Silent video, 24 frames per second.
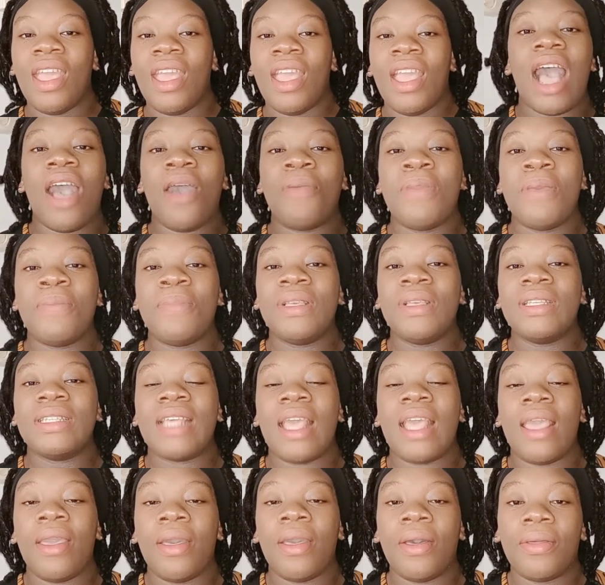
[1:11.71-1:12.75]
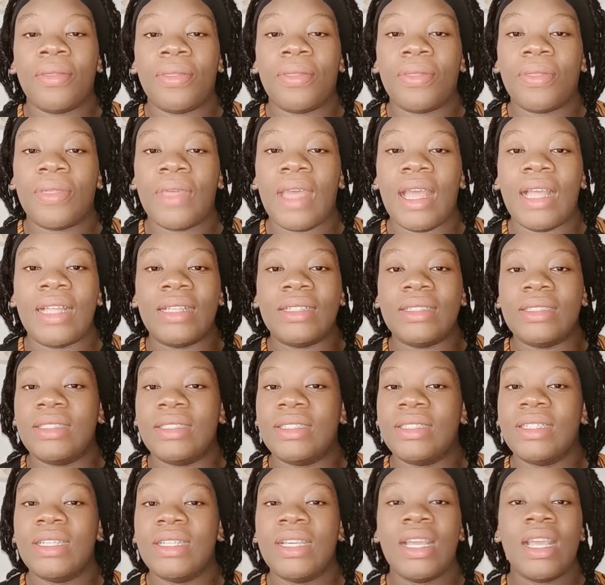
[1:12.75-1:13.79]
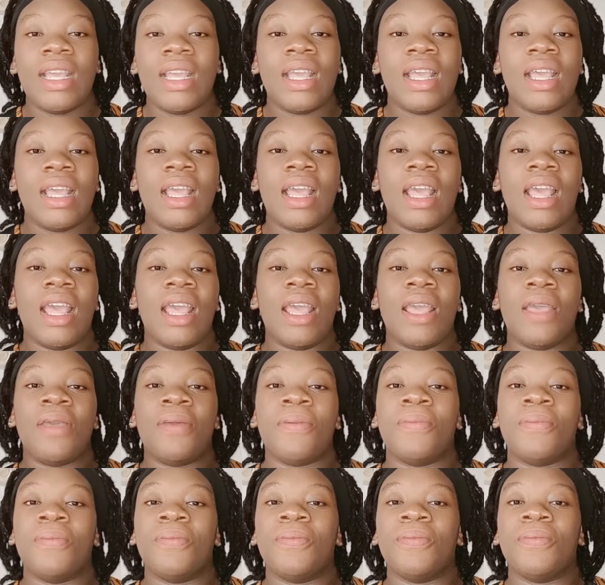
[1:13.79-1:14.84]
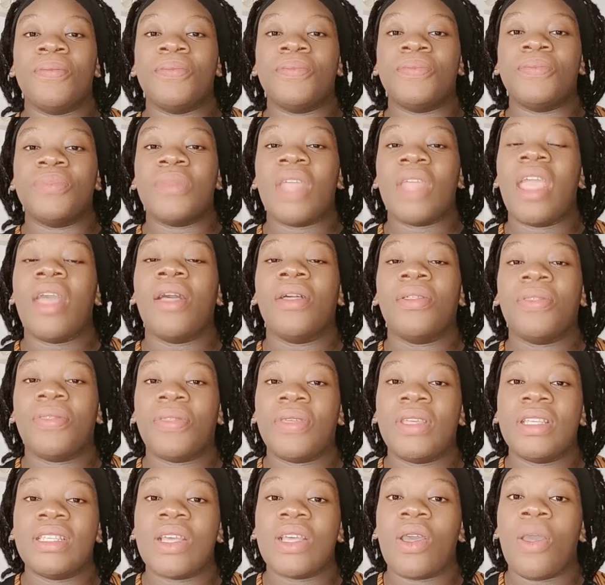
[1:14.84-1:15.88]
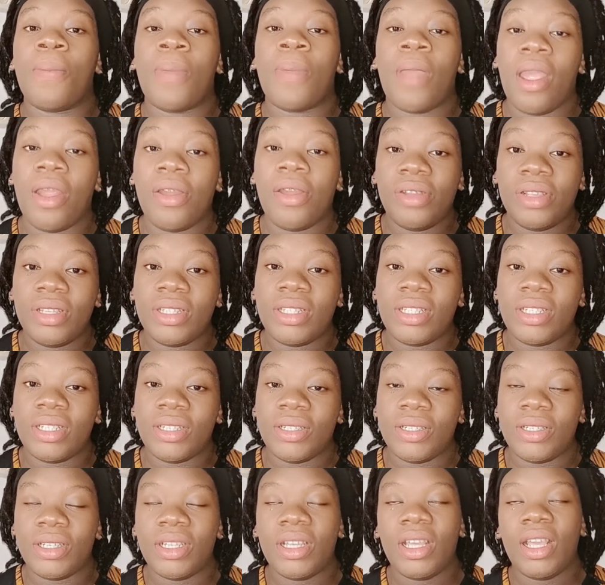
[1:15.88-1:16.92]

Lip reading: Our baby's health and health is our priority.